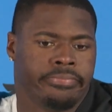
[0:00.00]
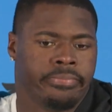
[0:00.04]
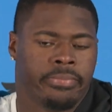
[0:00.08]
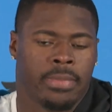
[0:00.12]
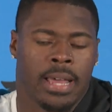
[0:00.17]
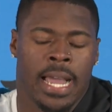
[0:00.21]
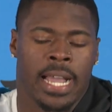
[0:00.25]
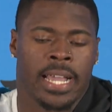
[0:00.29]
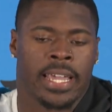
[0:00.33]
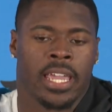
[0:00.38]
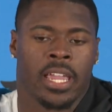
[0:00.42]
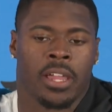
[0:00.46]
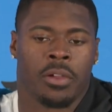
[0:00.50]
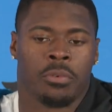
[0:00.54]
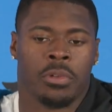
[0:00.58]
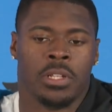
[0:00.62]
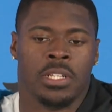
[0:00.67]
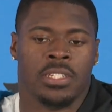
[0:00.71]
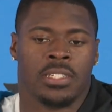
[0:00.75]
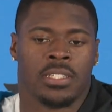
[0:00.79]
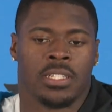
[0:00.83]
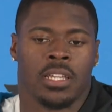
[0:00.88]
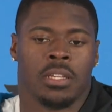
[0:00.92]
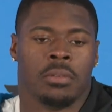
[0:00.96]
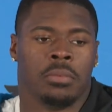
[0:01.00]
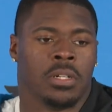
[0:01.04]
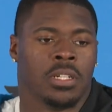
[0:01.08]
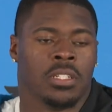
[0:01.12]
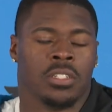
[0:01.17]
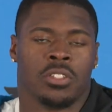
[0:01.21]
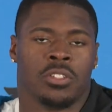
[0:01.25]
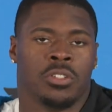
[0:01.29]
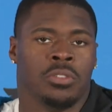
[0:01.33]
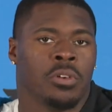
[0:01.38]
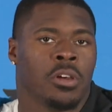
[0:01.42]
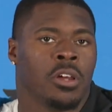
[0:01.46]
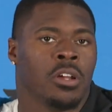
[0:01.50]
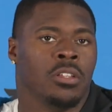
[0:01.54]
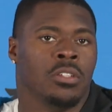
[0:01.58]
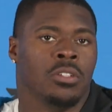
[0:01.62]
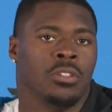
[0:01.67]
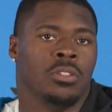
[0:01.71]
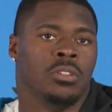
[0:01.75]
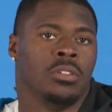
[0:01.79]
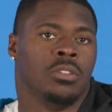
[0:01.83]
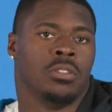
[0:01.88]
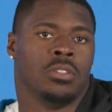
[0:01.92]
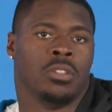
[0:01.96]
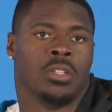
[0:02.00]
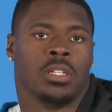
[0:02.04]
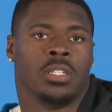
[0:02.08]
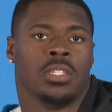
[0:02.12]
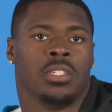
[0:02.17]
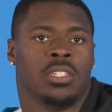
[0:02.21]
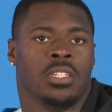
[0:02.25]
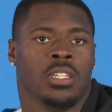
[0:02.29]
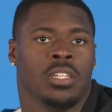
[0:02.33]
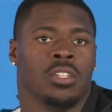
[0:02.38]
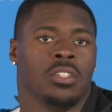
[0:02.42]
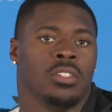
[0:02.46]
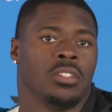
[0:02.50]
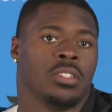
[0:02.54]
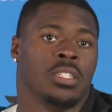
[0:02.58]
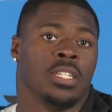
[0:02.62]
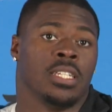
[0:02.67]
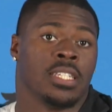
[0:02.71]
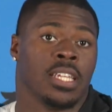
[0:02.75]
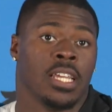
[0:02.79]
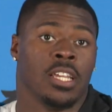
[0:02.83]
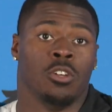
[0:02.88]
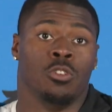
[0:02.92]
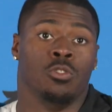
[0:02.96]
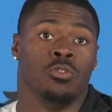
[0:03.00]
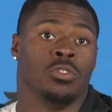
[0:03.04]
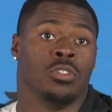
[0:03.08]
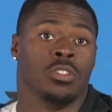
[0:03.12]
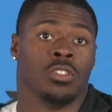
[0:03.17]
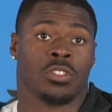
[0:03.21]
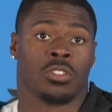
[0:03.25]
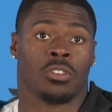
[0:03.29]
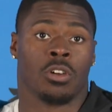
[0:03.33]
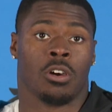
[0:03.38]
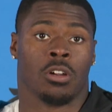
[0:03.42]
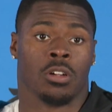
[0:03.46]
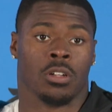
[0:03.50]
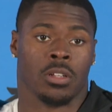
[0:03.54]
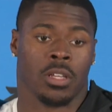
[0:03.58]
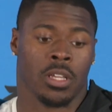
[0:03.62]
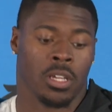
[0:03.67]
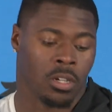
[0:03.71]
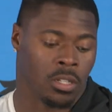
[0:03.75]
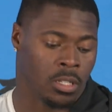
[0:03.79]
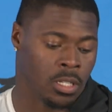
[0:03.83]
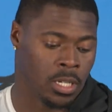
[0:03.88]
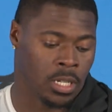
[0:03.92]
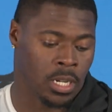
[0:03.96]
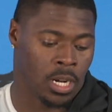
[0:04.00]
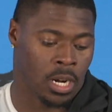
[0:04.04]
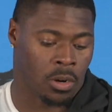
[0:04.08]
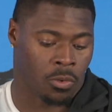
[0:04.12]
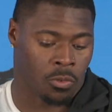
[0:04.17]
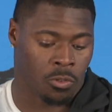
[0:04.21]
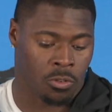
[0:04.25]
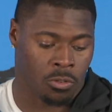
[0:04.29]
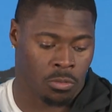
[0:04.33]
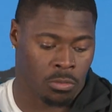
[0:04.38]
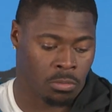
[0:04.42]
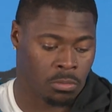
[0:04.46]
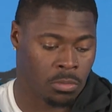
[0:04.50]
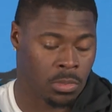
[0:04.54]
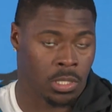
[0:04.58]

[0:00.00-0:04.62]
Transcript: I can't really say because it's too early like, to see to say who's the starter. Hell, look at our room.